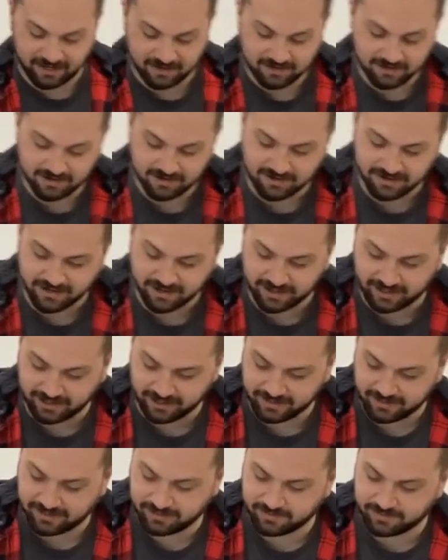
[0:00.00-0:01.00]
All right,
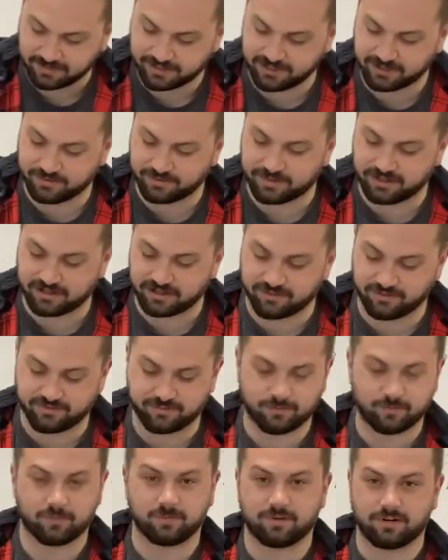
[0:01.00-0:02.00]
here we go. We got a
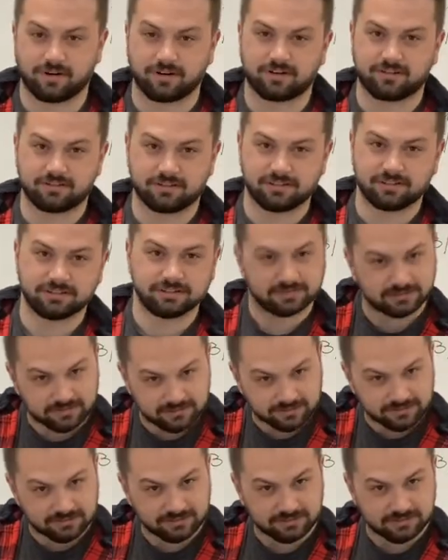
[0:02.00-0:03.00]
water
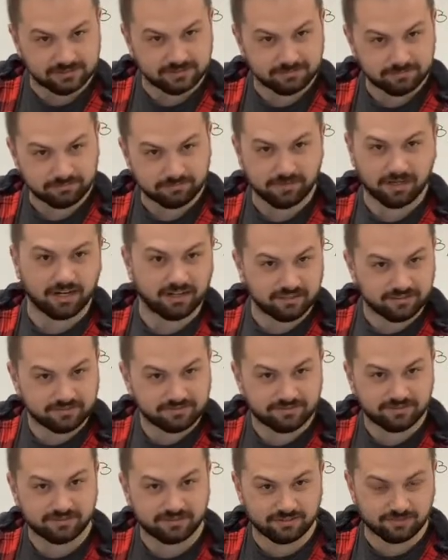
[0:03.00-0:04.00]
bottle
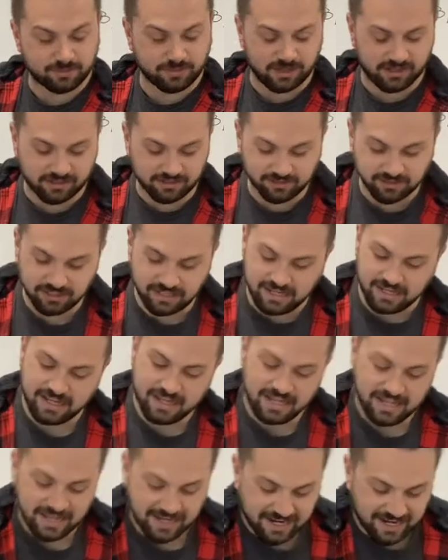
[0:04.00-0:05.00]
full of water.
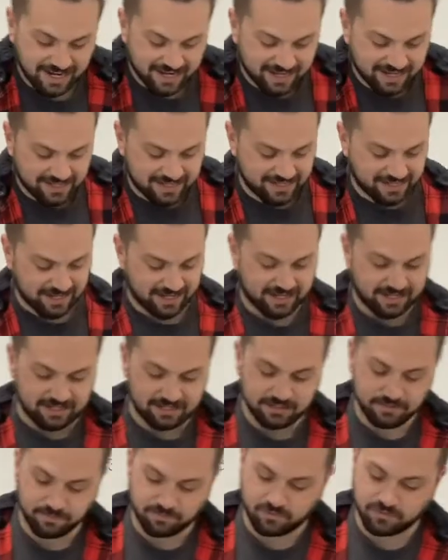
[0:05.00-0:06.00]
And
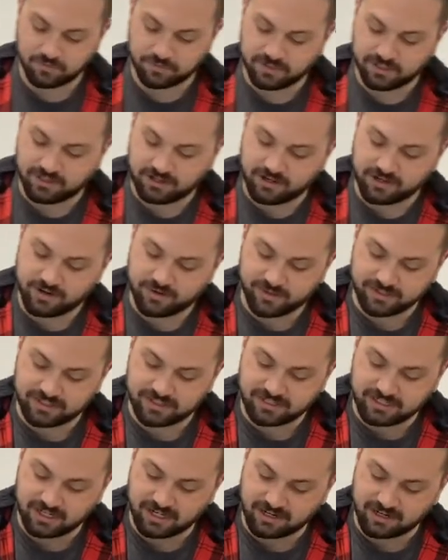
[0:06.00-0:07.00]
then we are going to
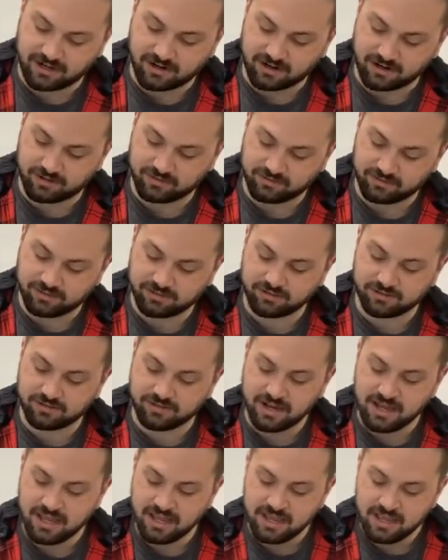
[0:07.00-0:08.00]
take our
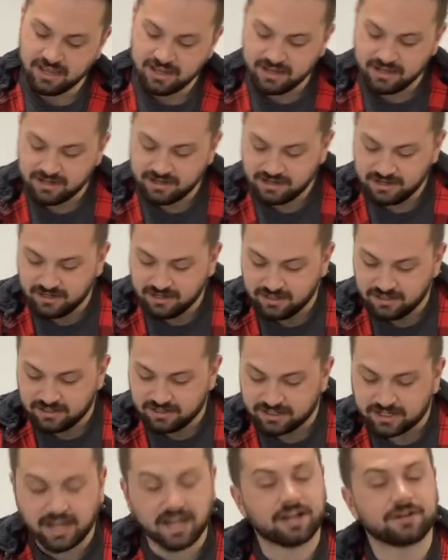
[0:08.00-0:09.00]
little
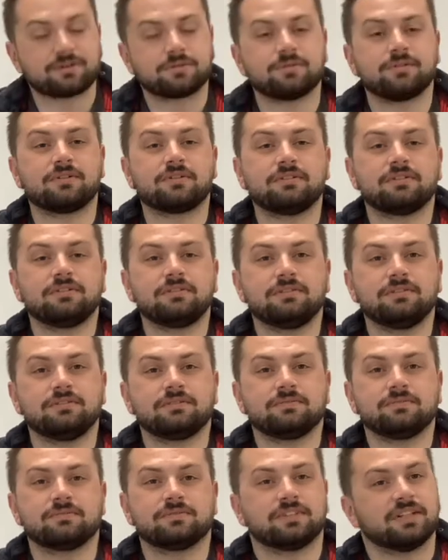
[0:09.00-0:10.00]
casual,
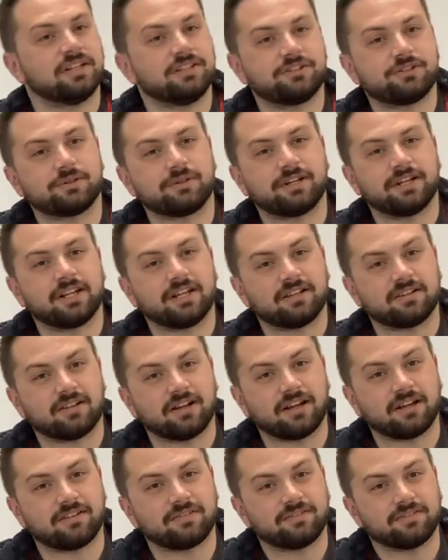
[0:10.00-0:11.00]
enjoying
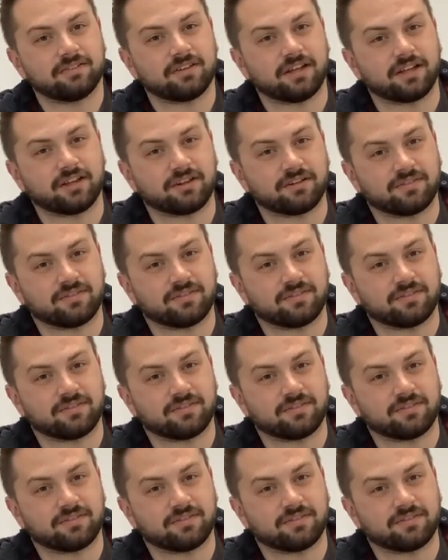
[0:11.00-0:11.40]
life Lego